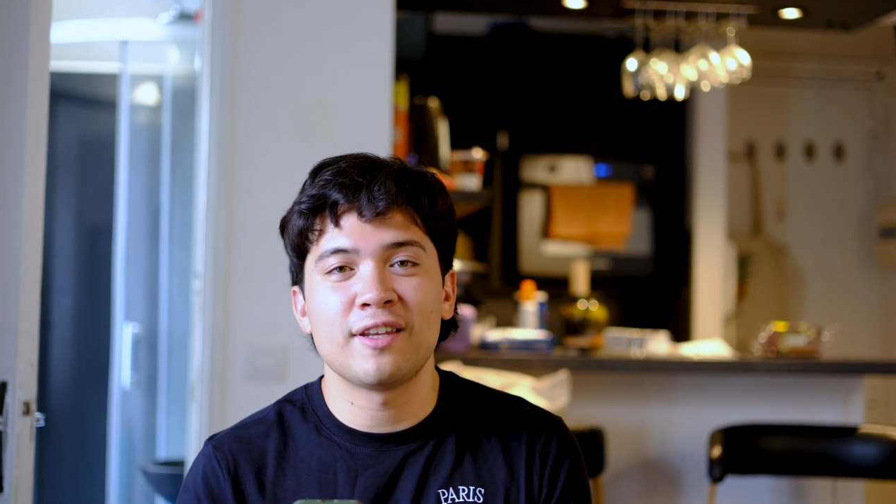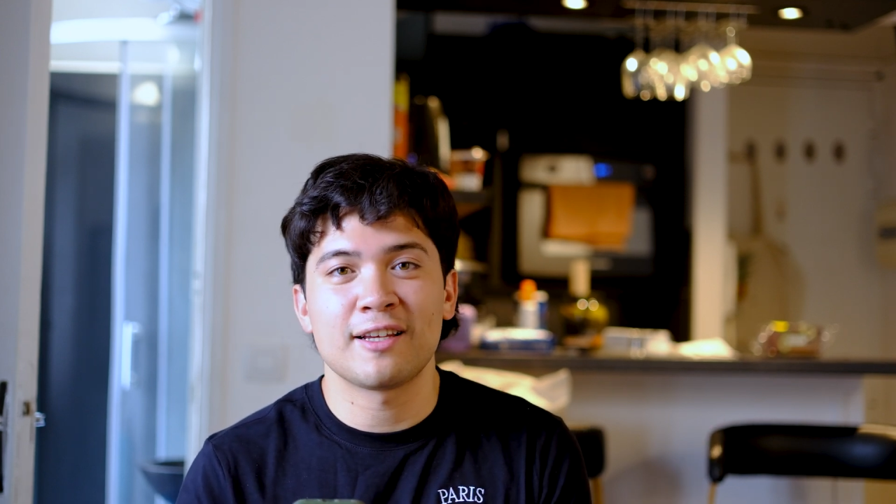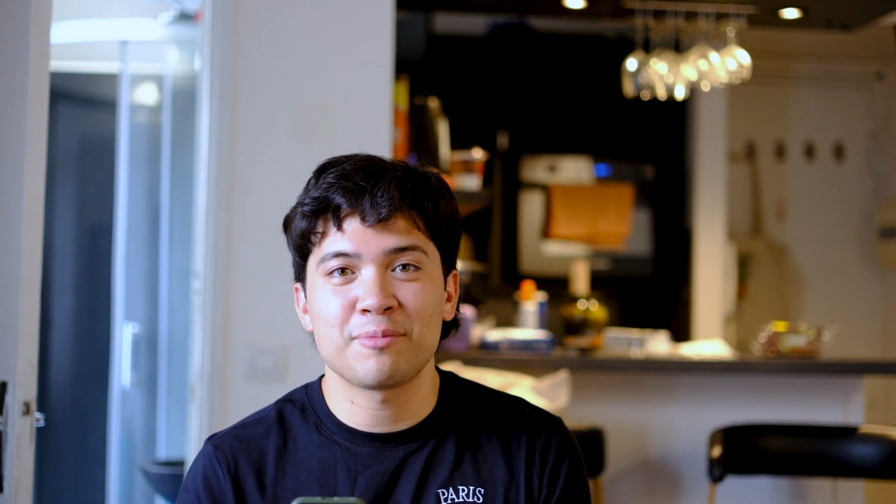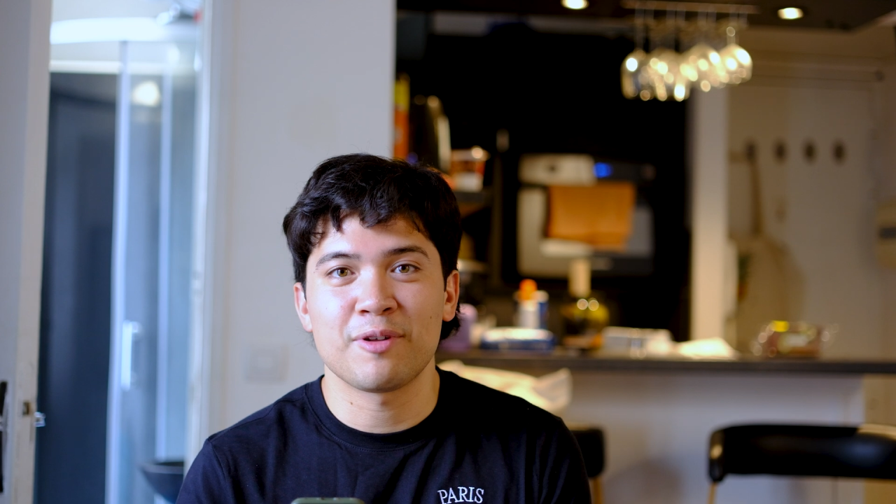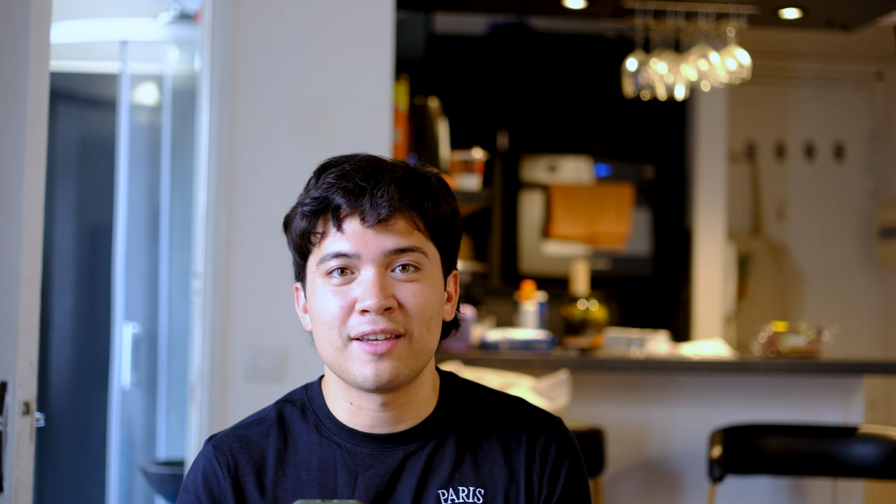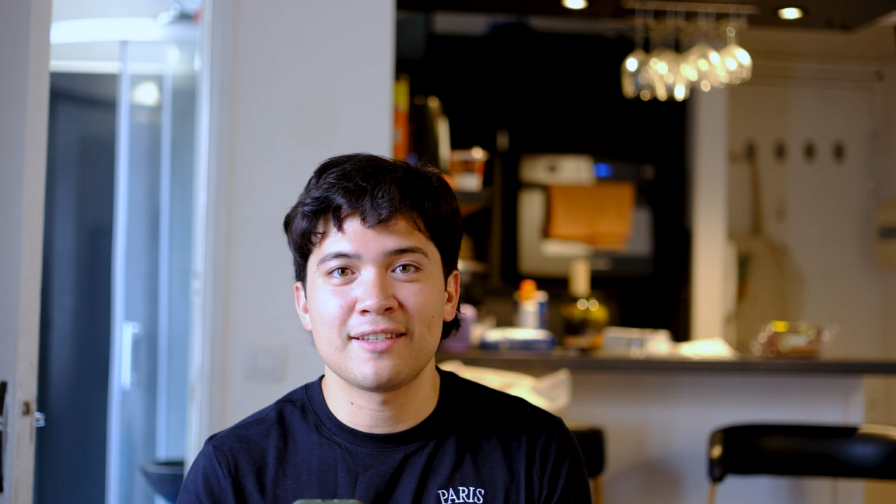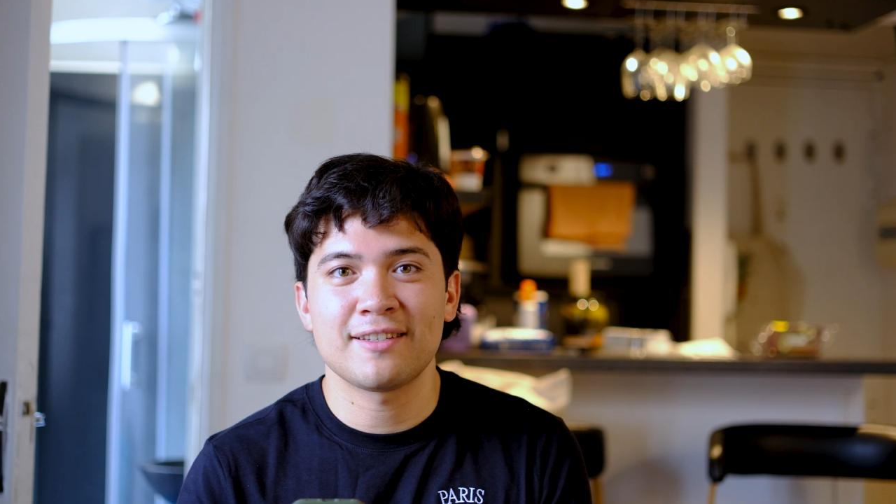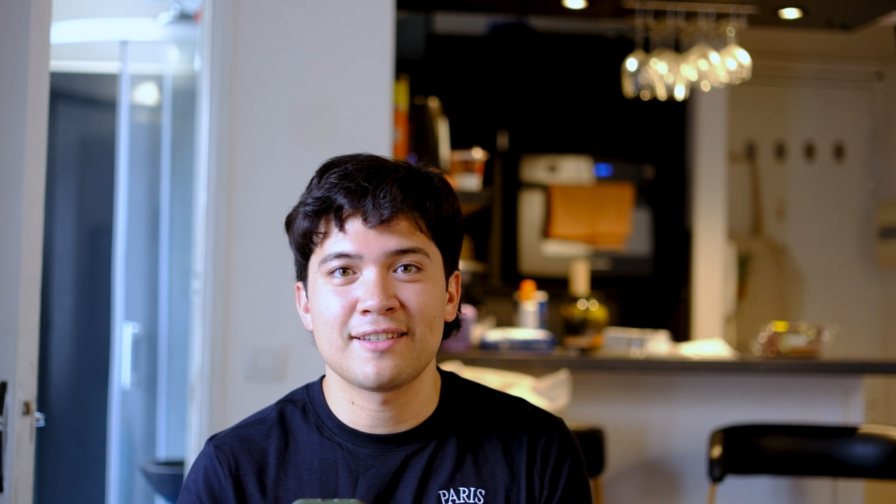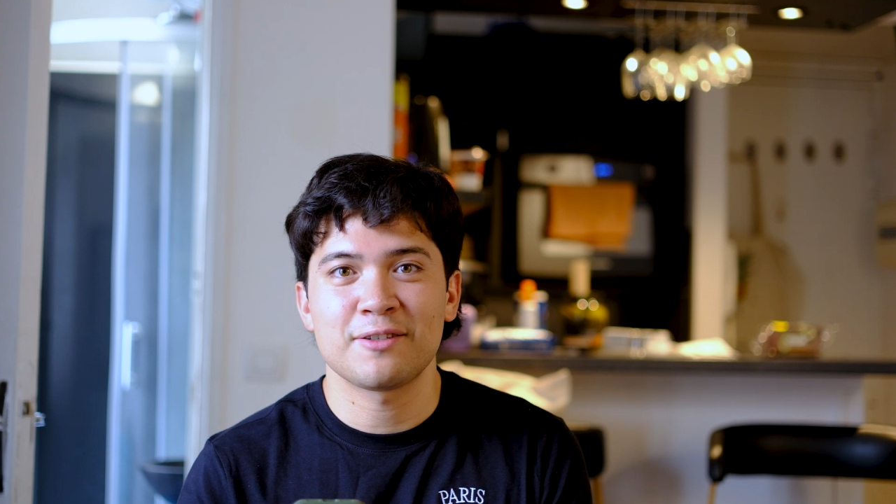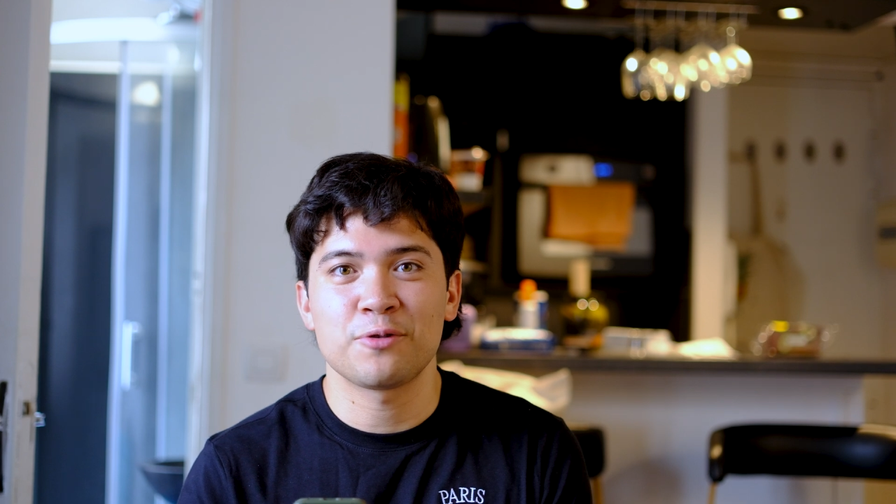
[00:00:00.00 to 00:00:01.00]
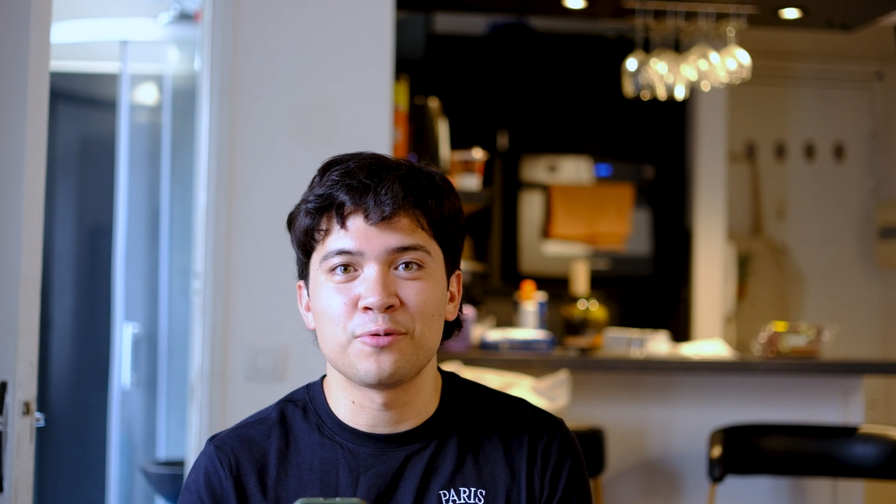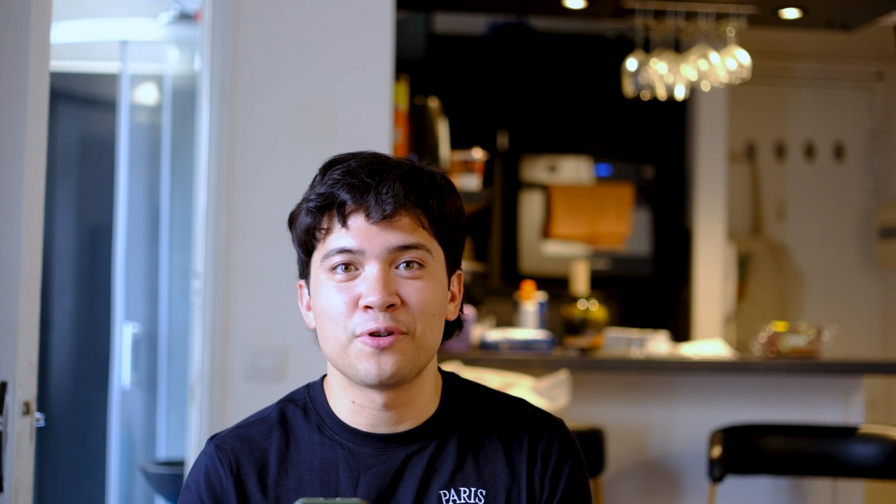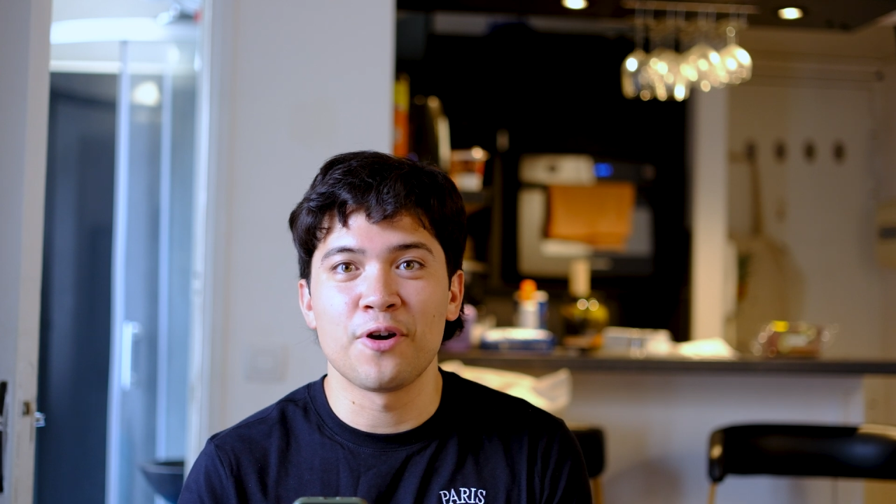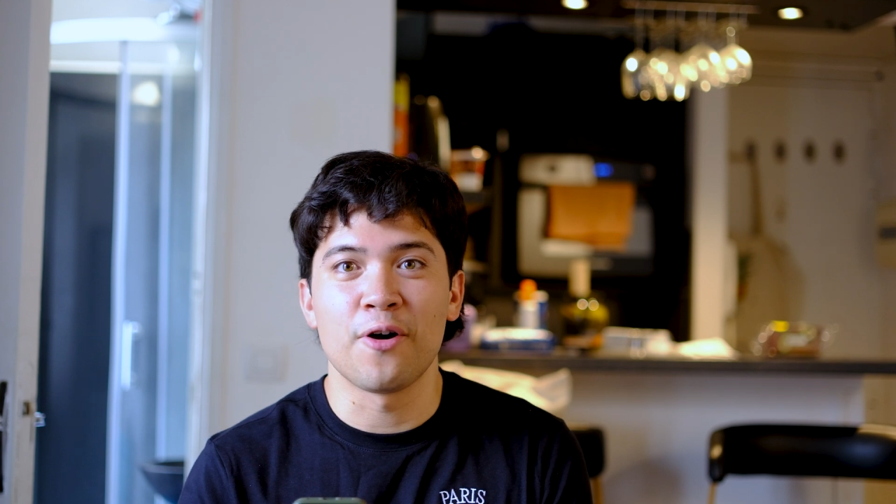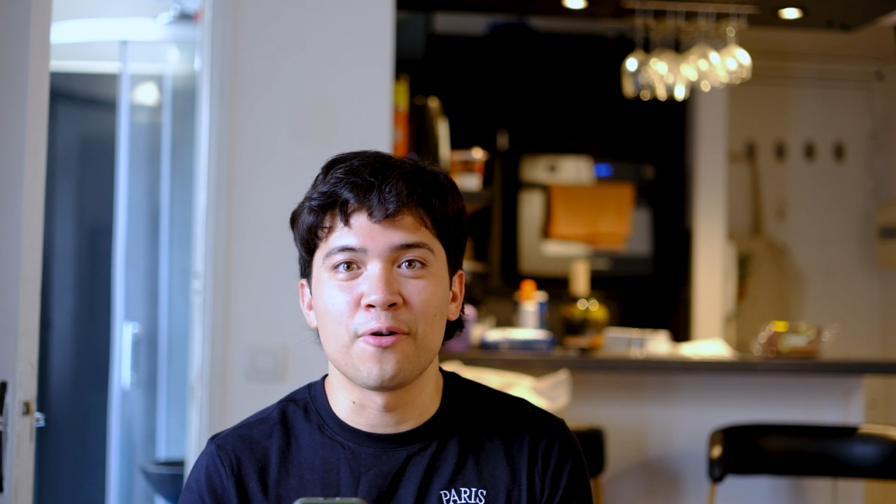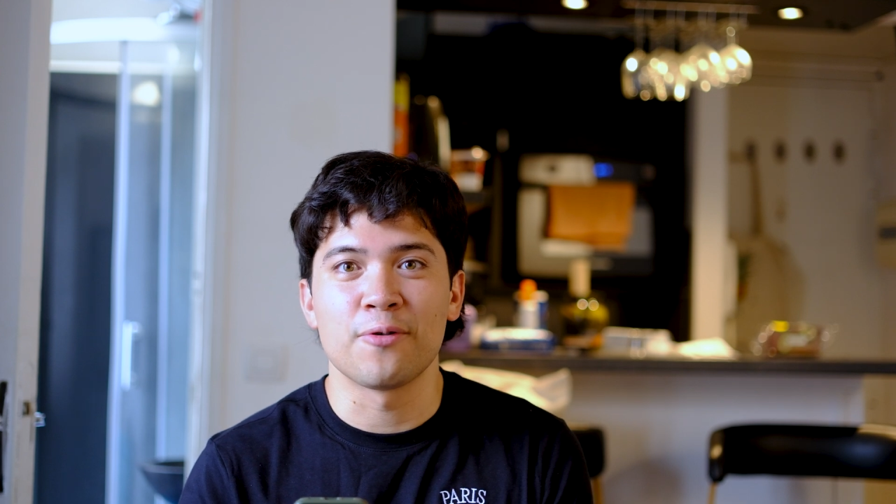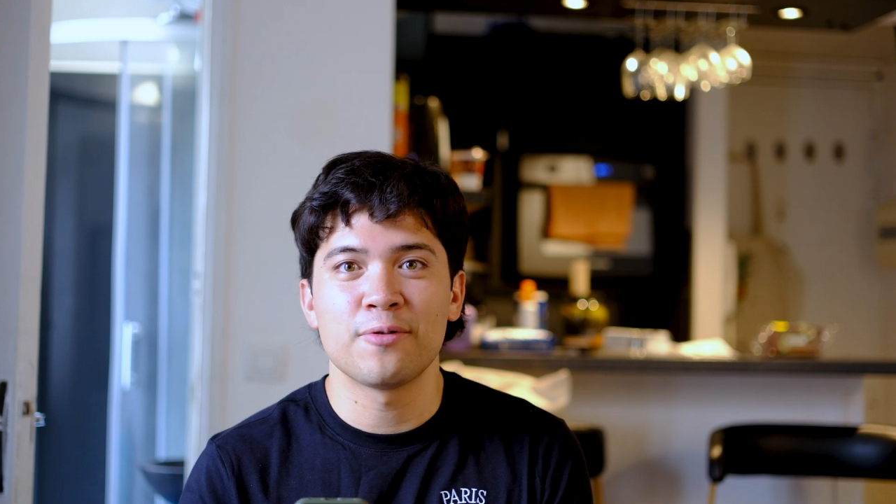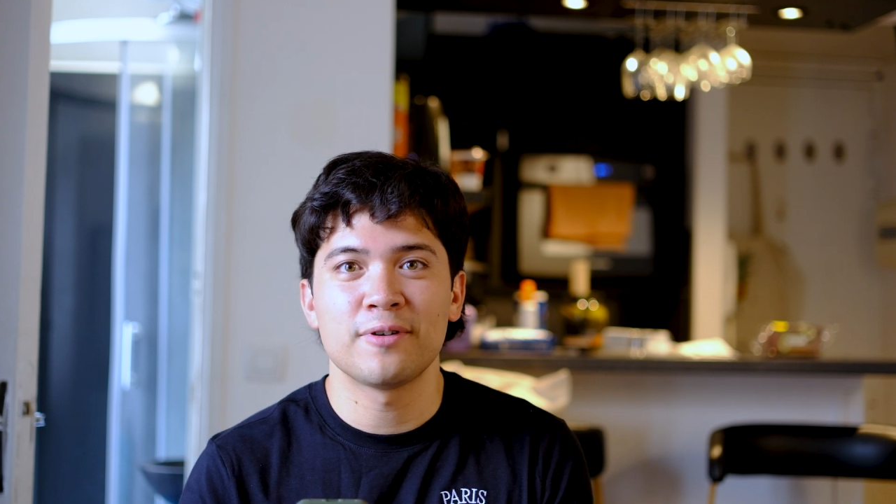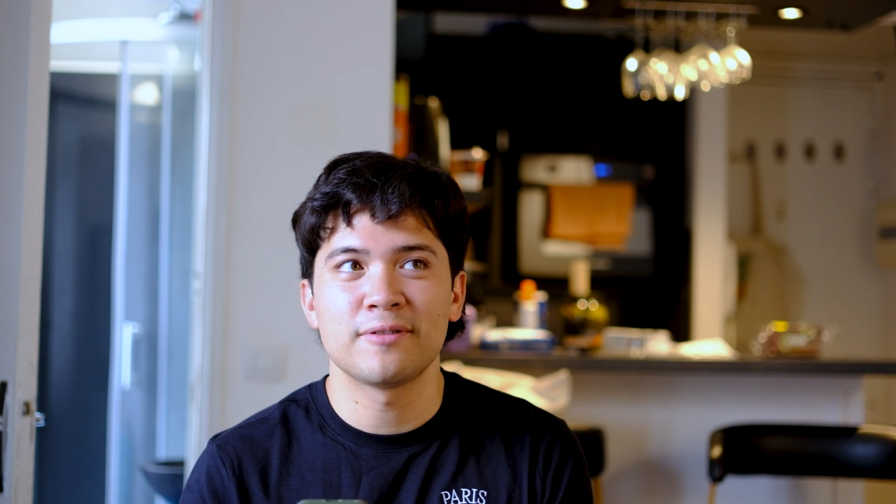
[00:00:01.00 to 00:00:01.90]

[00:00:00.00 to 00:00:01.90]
nice place to go